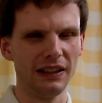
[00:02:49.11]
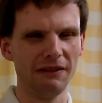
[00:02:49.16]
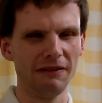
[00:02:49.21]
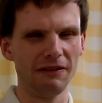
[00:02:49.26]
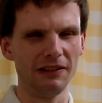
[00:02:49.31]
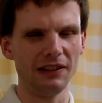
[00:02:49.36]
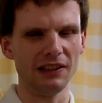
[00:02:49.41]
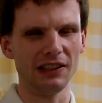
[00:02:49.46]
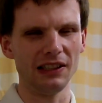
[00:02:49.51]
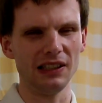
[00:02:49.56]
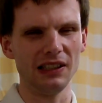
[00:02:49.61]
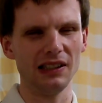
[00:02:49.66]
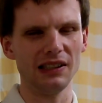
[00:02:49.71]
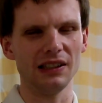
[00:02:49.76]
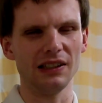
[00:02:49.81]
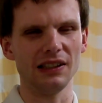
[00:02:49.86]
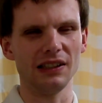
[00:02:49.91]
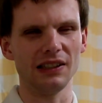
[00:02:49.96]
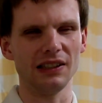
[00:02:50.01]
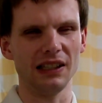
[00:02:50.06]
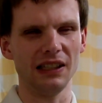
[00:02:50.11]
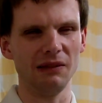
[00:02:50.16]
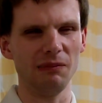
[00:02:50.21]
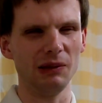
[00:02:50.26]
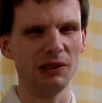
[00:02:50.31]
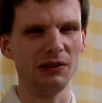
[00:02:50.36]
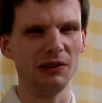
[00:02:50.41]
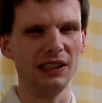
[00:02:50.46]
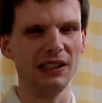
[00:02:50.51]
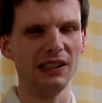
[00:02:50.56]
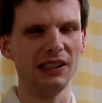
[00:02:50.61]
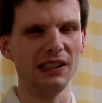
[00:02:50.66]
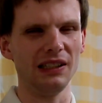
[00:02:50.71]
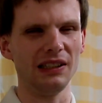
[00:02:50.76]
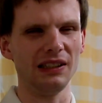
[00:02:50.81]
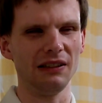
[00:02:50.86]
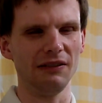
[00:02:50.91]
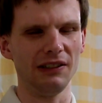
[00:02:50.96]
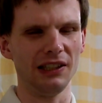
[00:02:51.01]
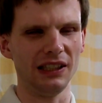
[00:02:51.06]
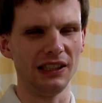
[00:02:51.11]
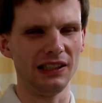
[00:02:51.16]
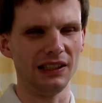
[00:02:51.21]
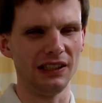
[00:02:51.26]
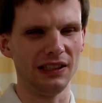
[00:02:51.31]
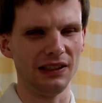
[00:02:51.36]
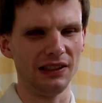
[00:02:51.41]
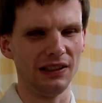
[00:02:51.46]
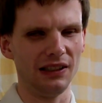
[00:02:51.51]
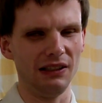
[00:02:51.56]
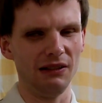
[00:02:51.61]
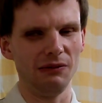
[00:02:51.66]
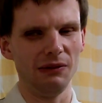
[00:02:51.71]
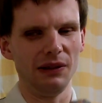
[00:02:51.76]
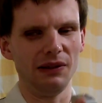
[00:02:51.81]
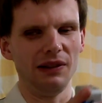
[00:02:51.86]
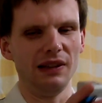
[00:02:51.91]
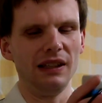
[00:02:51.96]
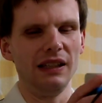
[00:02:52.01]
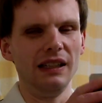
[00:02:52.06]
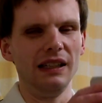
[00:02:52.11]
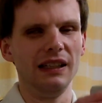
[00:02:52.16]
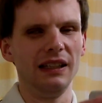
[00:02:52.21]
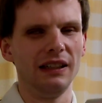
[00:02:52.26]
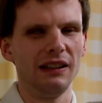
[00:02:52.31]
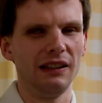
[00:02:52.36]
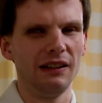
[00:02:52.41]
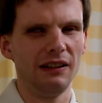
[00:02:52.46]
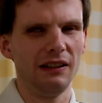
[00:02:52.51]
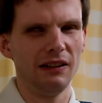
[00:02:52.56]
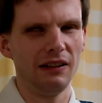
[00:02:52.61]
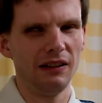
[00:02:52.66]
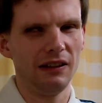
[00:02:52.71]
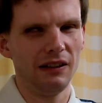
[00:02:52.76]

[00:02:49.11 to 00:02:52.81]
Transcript: differences, as I said, between these devices. So with the